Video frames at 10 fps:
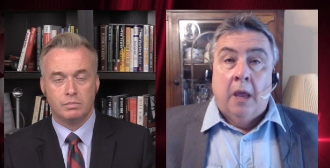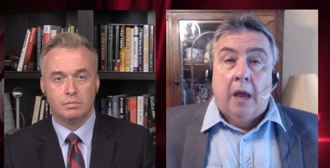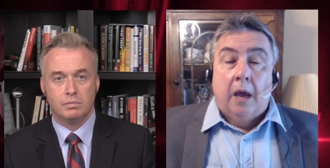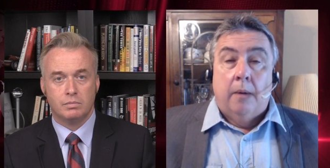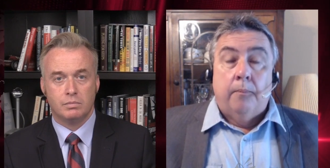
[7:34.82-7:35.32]

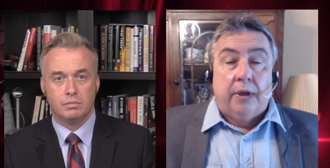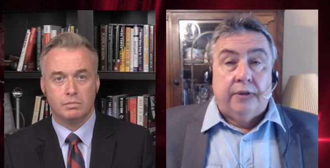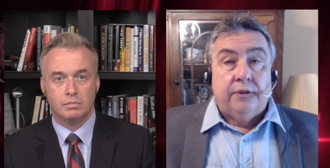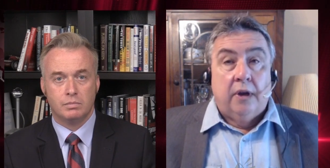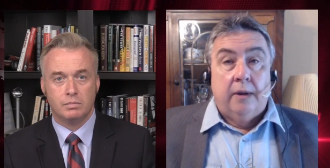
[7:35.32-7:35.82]
Speaker 1: Um, by
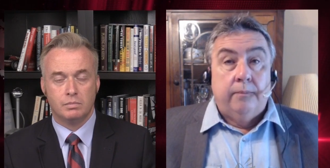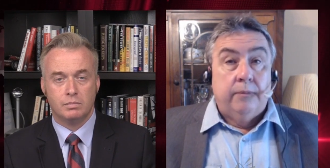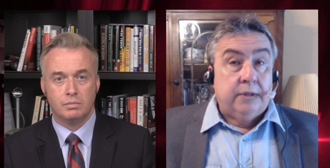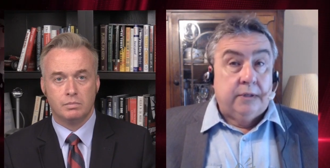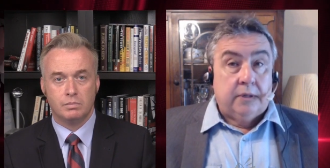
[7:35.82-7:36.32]
the
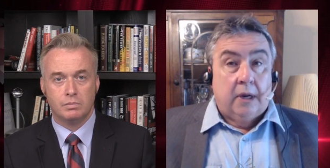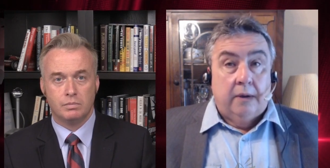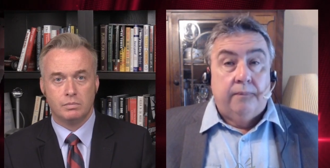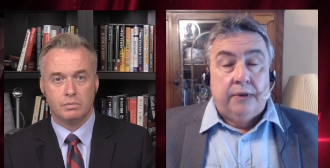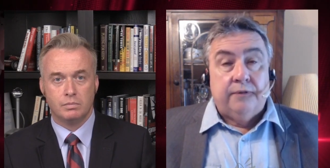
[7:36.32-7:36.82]
time this
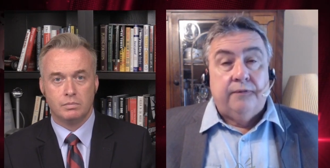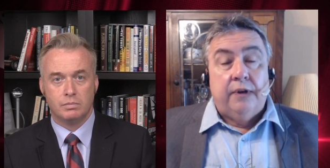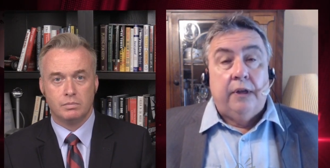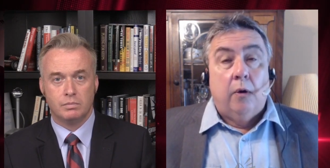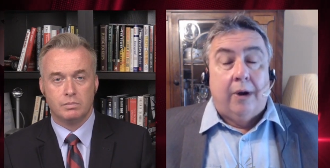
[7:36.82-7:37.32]
uh, this
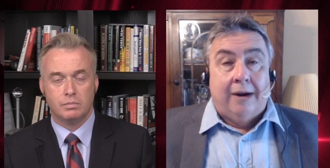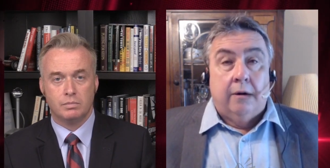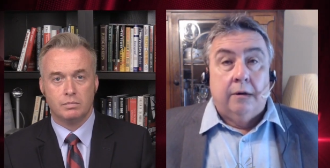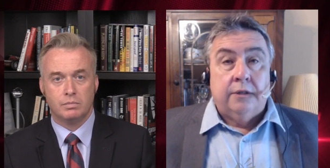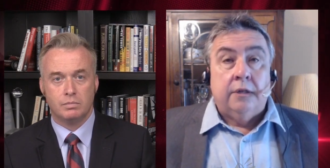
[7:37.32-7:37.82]
video
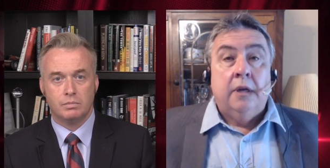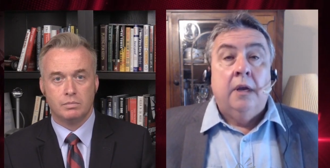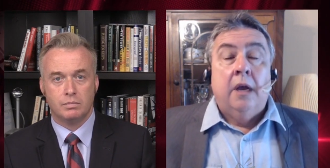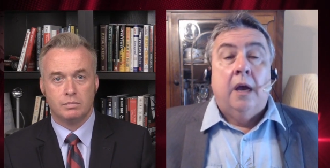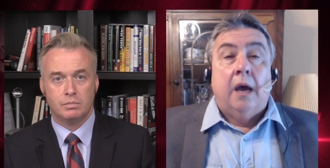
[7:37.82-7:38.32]
airs
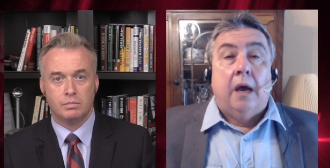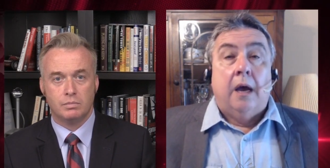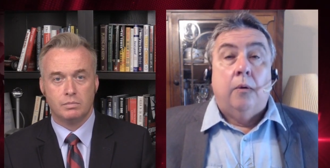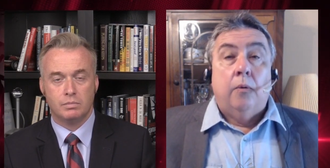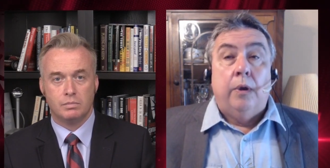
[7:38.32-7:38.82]

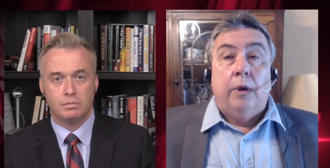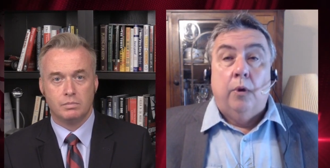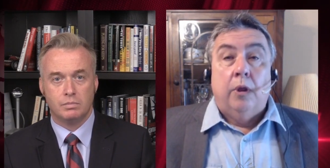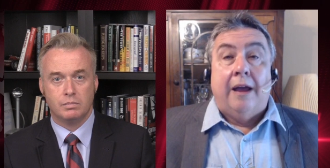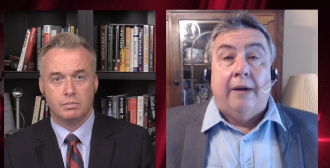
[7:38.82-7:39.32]
uh, we
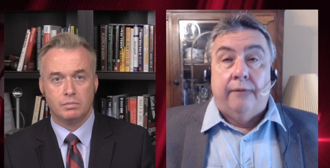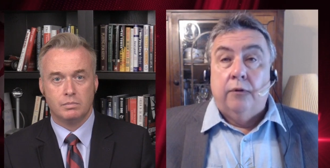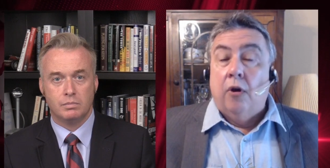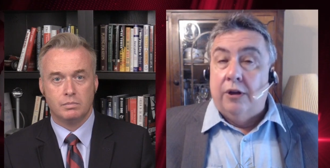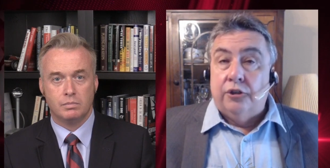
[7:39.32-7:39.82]
will have
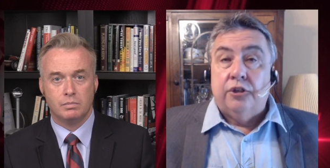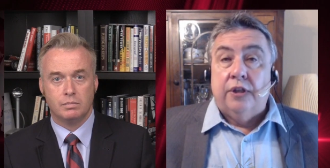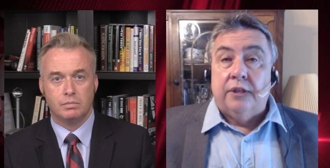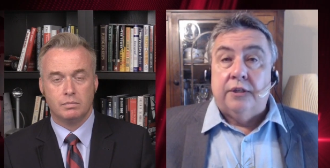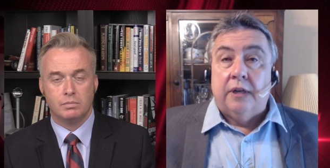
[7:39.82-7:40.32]

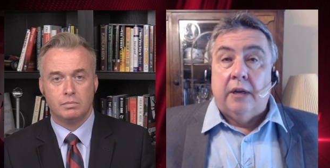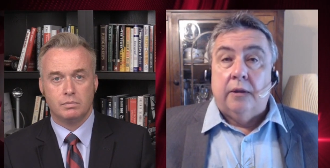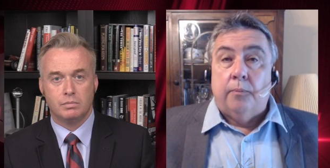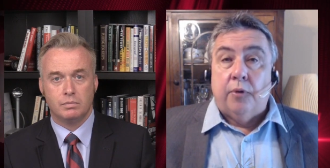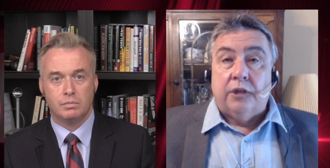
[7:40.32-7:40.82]
launched this
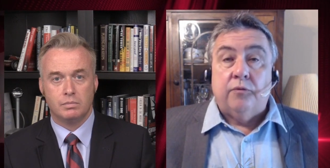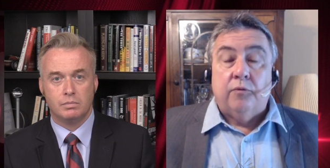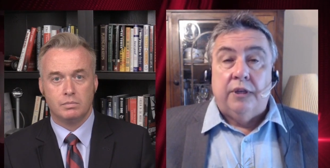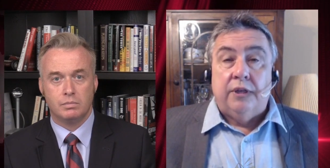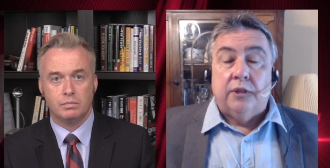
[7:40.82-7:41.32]
and the
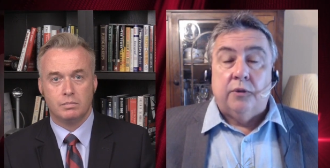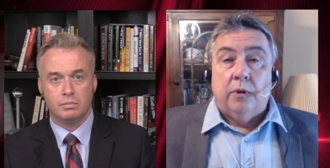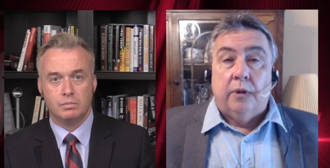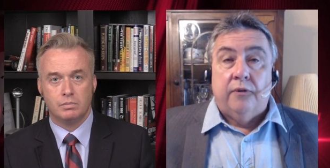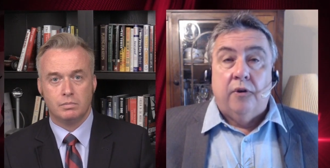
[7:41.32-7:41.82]
press releases
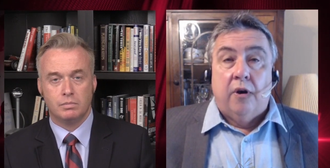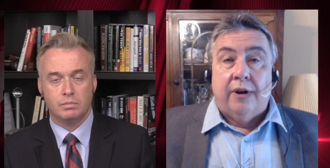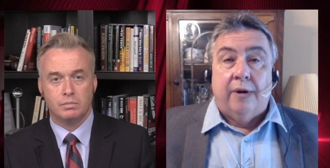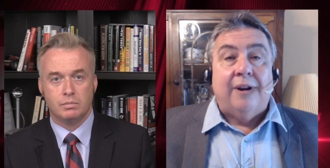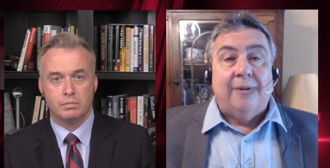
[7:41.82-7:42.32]
will have
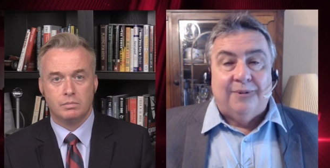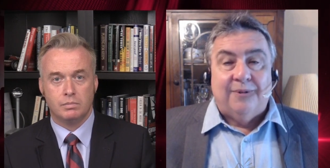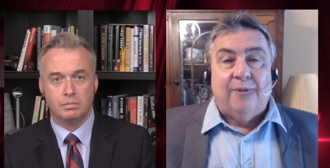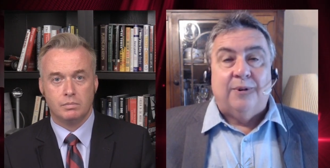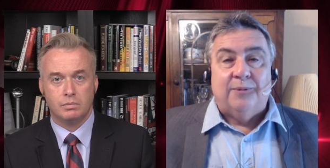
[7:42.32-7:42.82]
gone out and
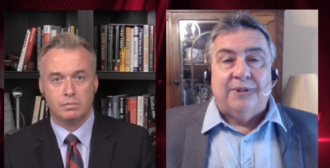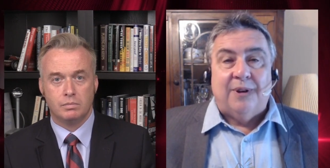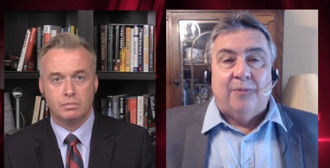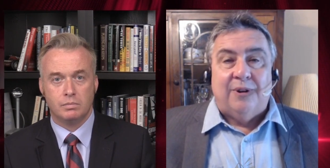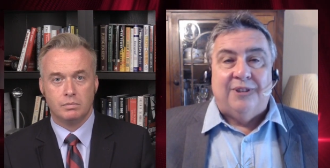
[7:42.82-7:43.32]
of course we'll
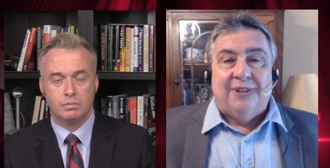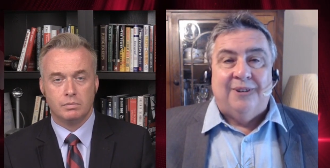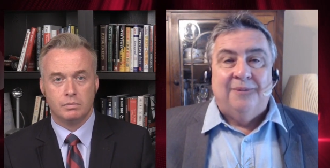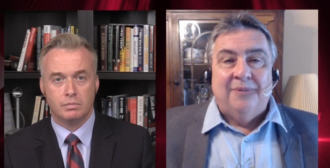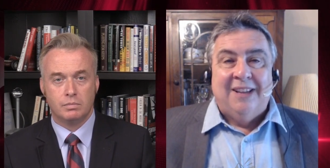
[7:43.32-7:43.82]
send one to
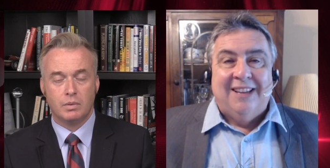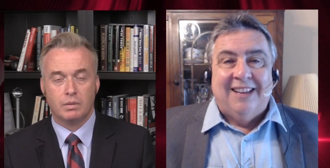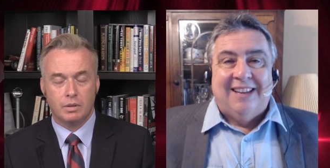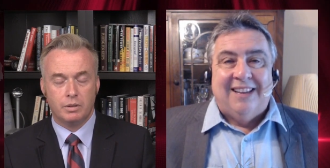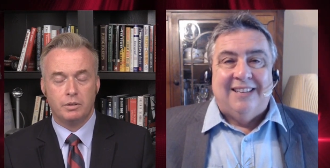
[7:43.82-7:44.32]
you
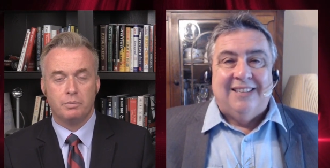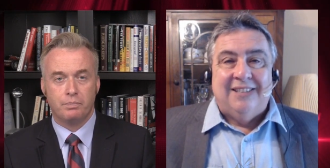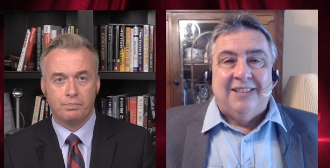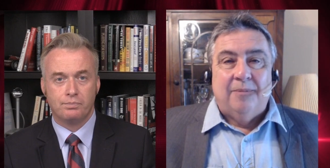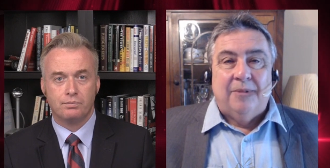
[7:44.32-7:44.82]
mm-hmm. and uh,